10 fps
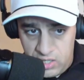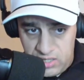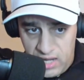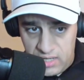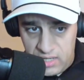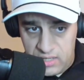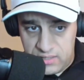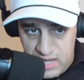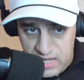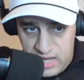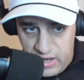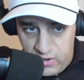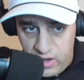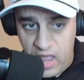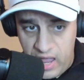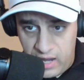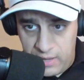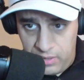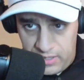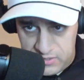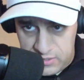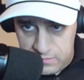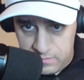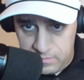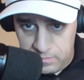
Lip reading: Good night. Take care, and God bless.